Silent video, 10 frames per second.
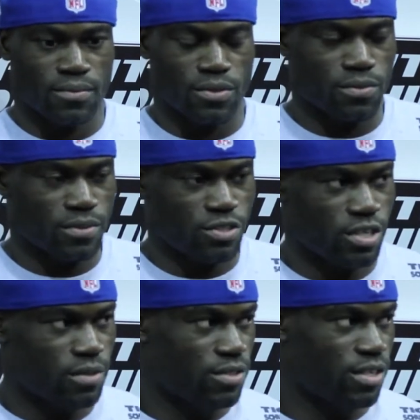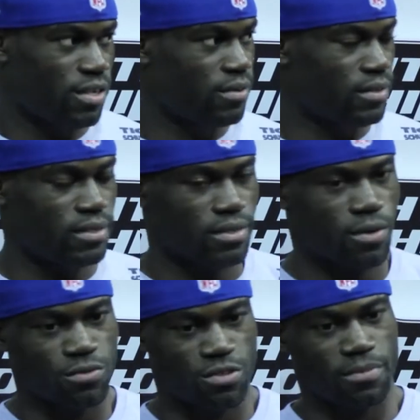you know, when Chael was here and
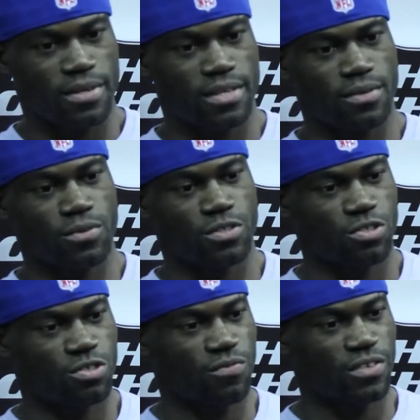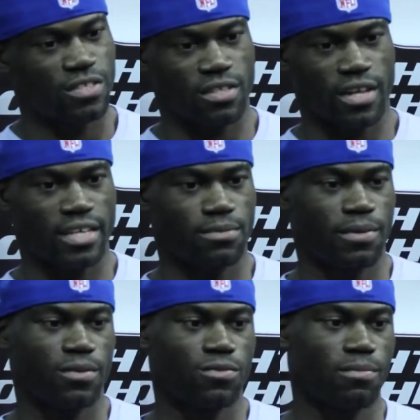coaching me, it wasn't just the physical
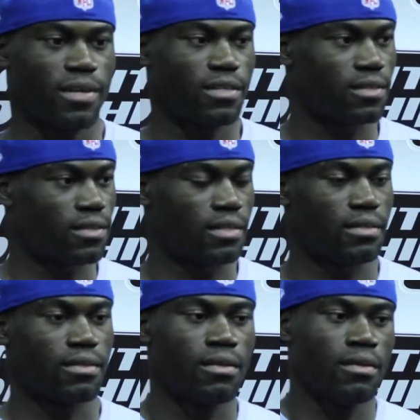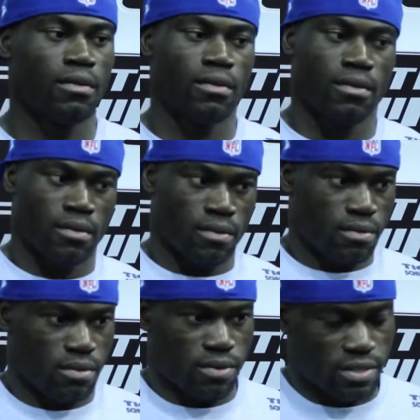aspect, it was the mental. And,
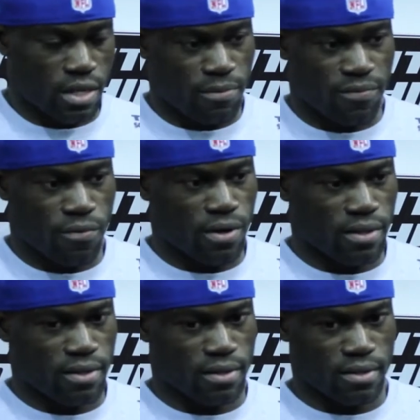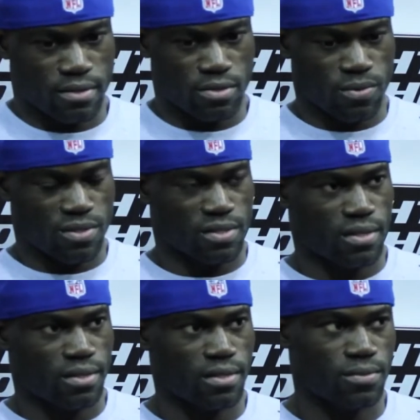you know, I said it before, I think in a situation
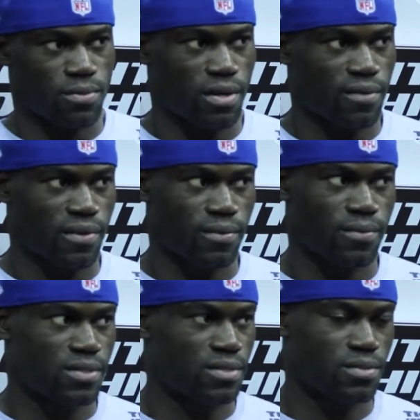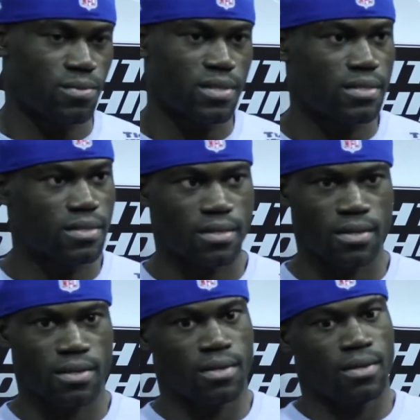like this where you have, like, what, six weeks?